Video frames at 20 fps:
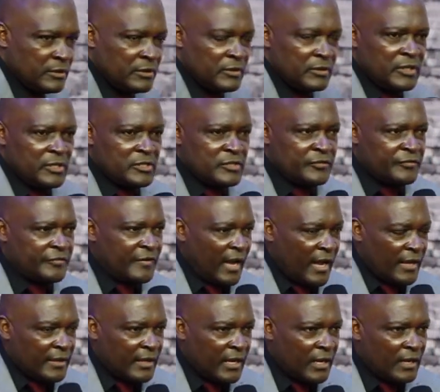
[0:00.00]
This
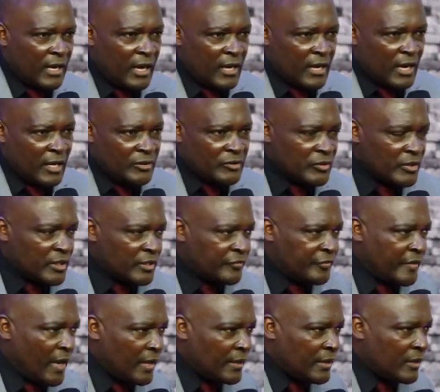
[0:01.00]
father, a Catholic
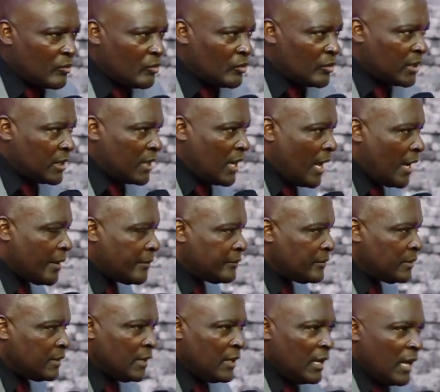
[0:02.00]
father, could come
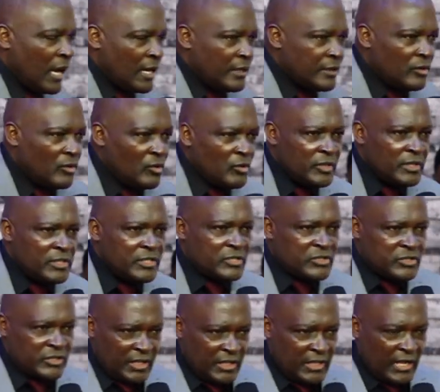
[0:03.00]
and only
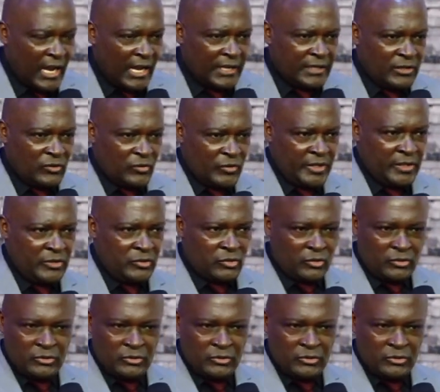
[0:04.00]
stay at the window